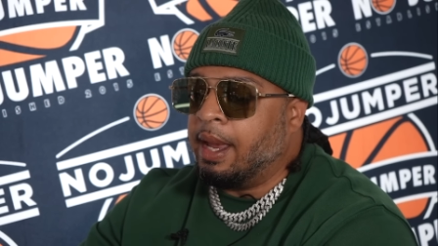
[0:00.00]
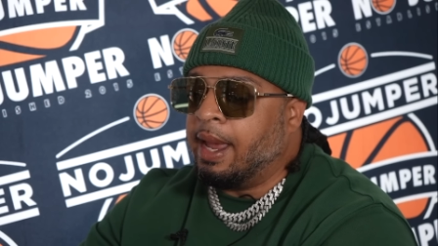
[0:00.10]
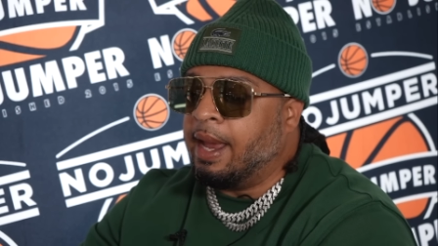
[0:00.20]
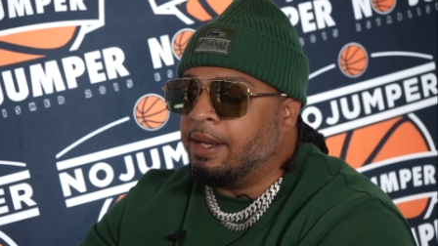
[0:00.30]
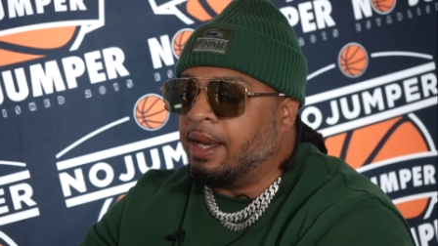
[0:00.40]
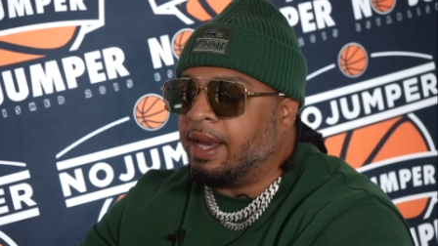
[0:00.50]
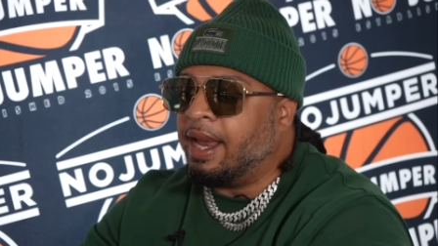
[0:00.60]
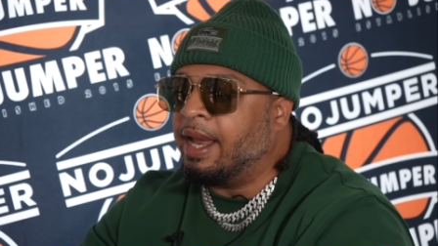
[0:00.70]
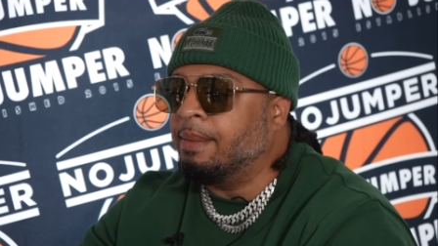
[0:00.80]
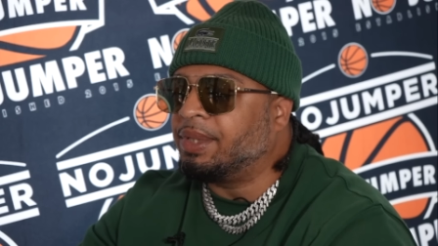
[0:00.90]
And to
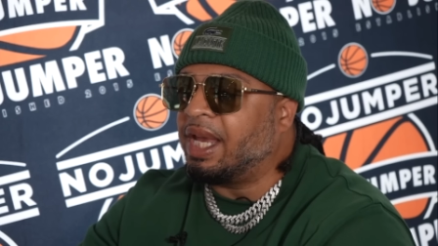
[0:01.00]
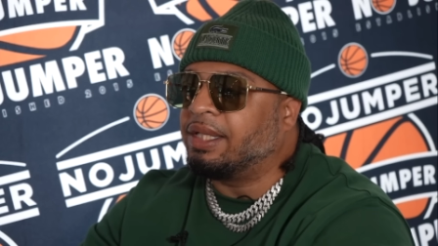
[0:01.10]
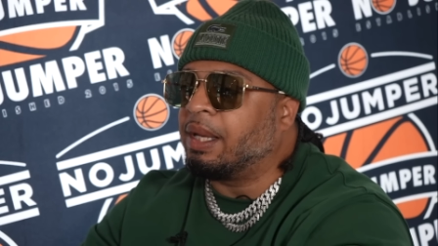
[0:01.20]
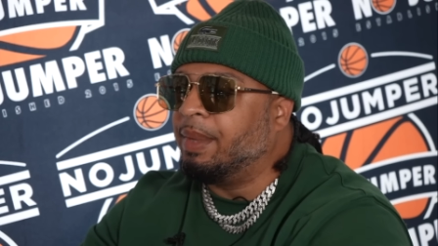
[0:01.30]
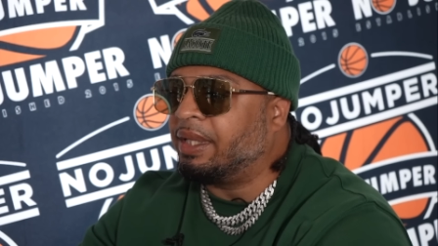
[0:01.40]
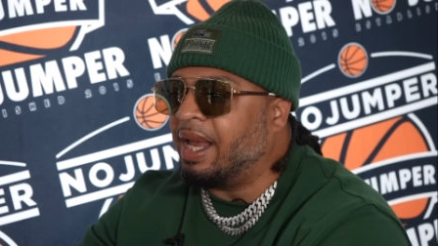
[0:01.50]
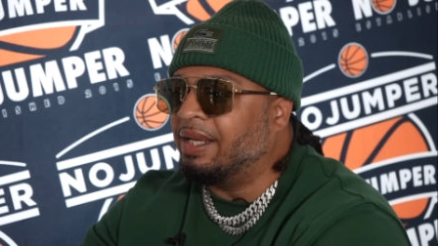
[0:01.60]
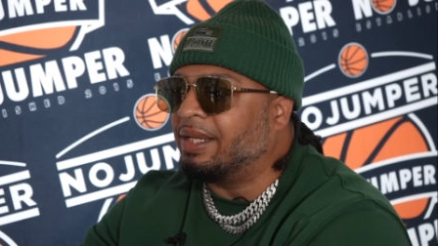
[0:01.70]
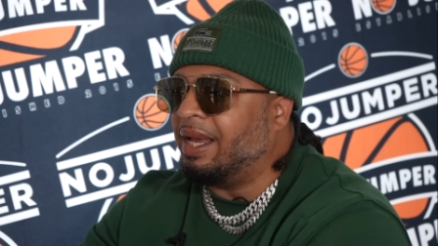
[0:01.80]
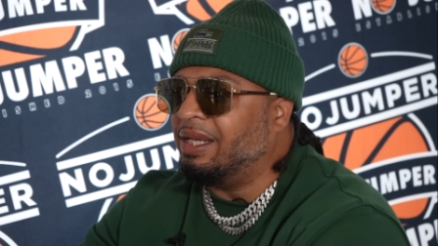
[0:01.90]
hear him say some of the
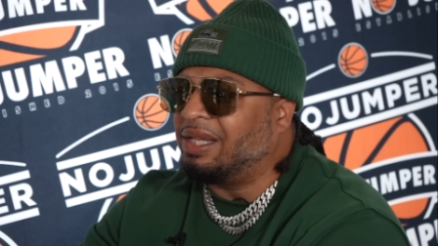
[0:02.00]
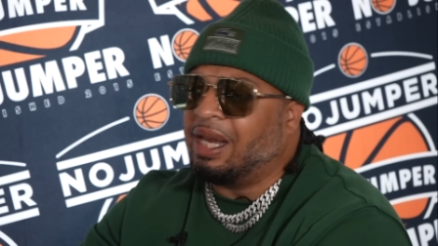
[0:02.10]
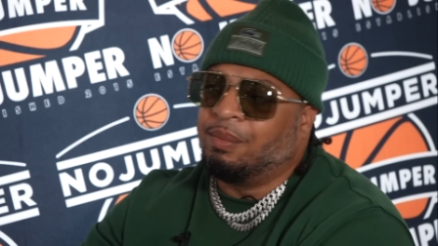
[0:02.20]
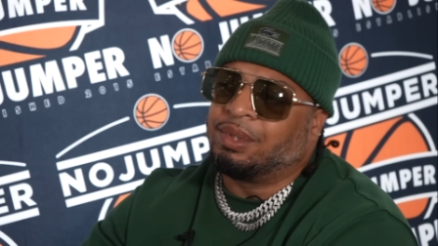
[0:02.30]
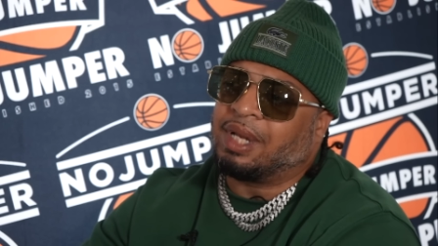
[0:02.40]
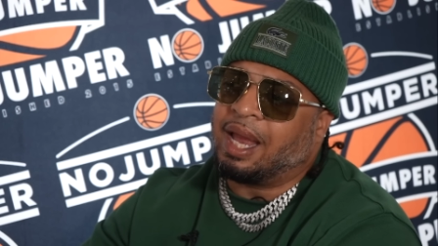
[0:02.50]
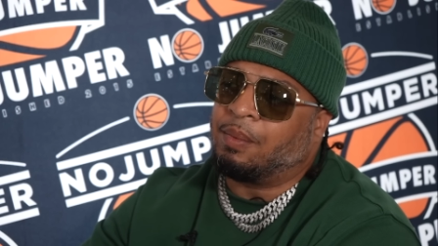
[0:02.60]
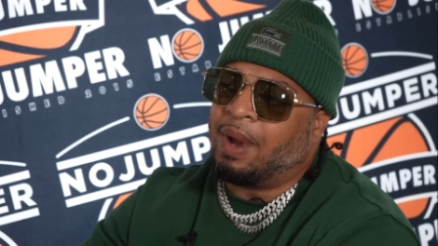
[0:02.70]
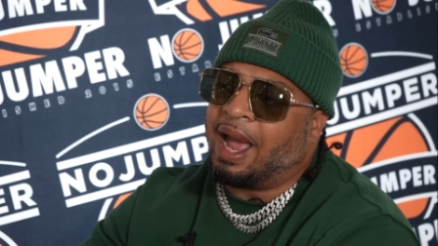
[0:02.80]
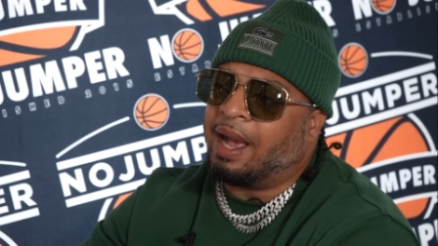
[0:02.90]
things that he said, it was like
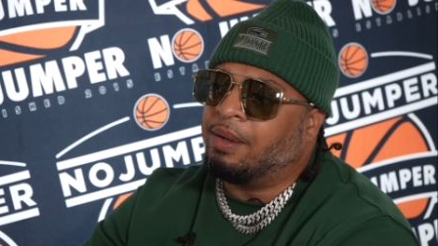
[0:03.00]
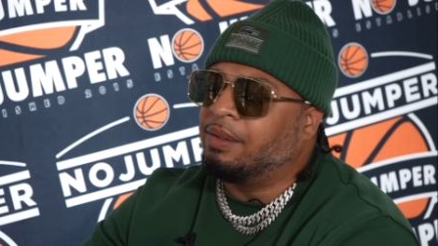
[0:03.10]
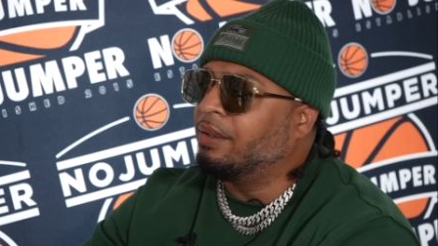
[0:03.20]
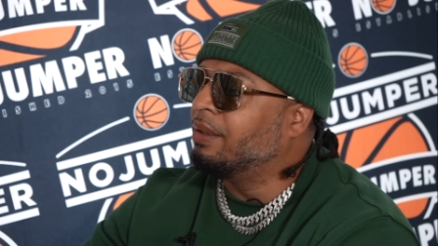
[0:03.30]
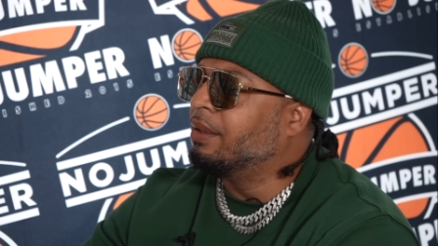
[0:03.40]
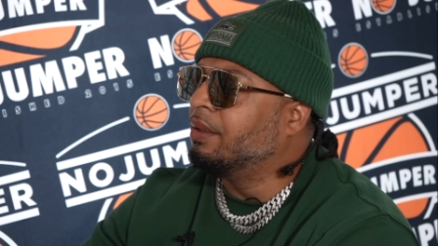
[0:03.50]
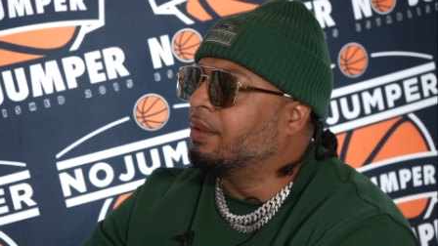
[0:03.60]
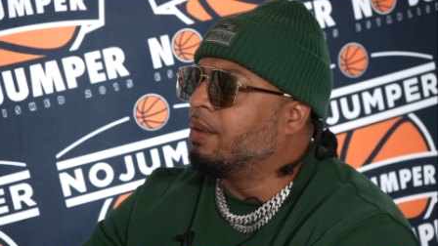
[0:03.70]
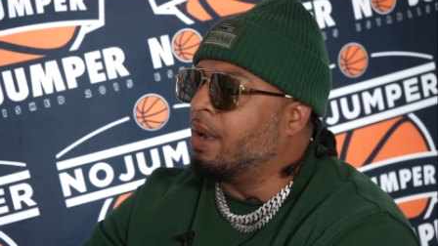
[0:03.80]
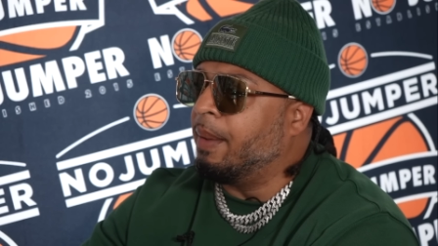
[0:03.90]
wow.
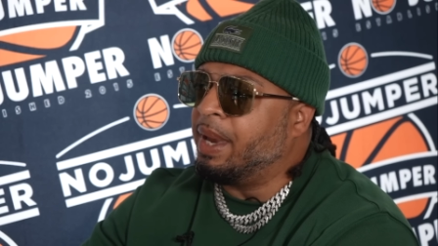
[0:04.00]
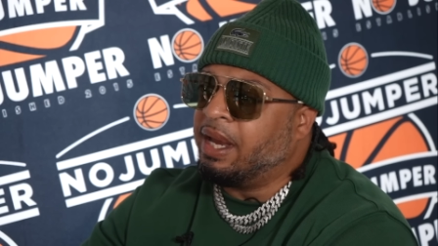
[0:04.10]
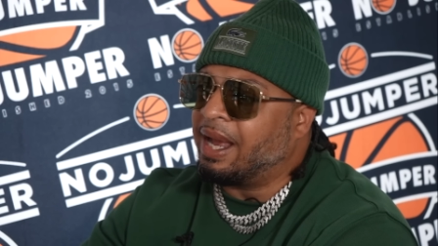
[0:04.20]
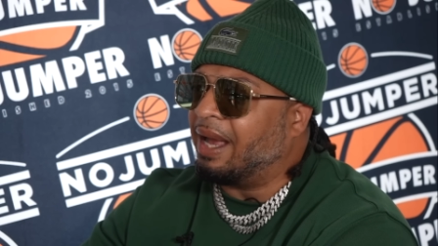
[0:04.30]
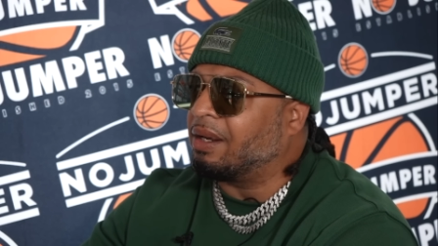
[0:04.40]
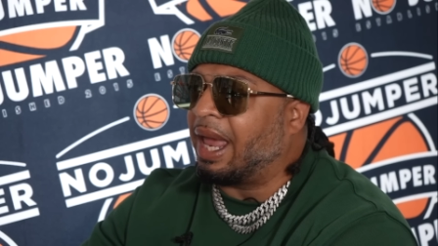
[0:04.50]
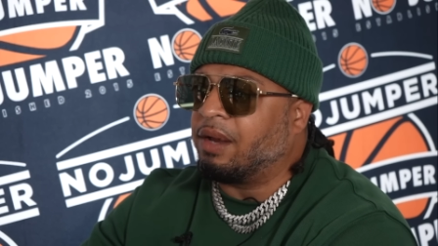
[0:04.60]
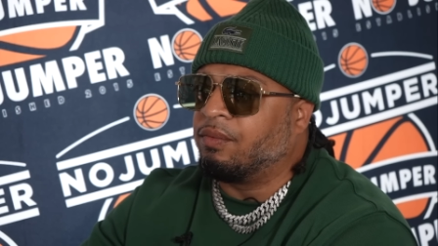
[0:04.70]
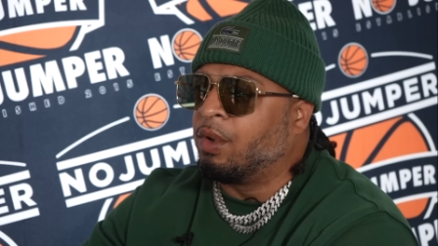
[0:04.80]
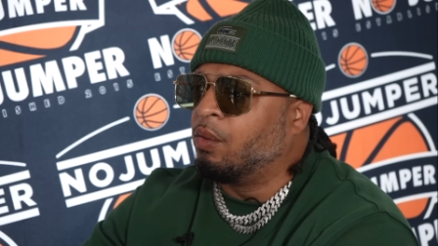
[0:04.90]
You know what I mean? He got
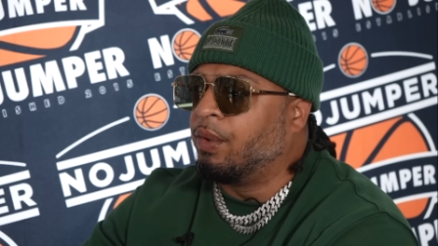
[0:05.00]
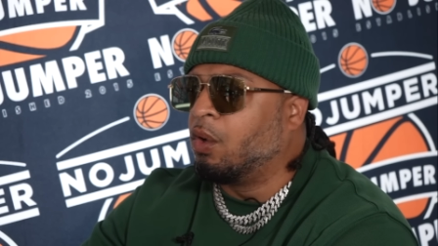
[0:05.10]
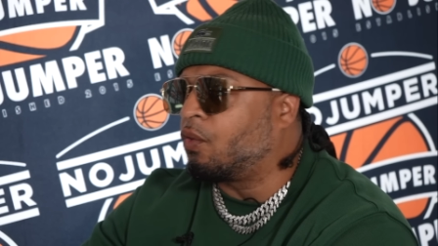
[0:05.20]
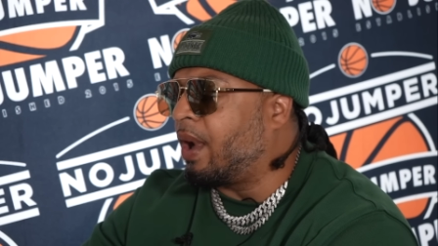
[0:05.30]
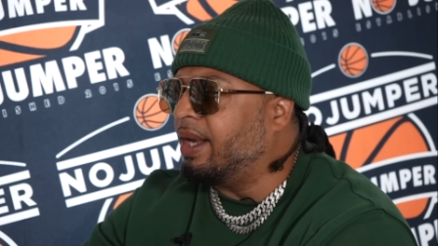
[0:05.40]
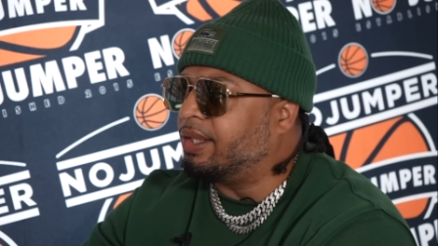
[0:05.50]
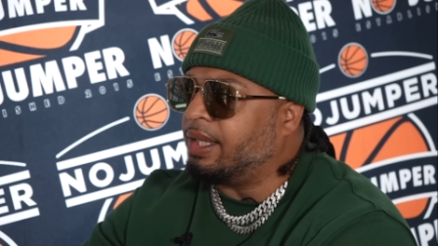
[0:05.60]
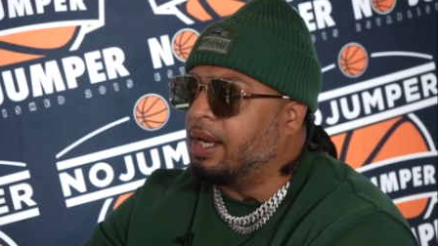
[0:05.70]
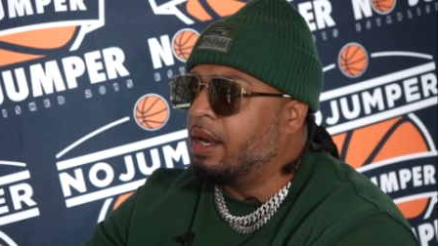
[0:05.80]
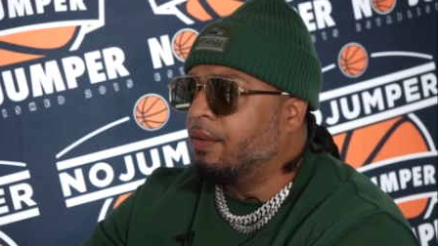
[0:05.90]
like real, real
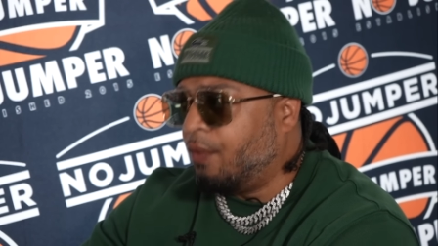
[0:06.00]
crazy mm.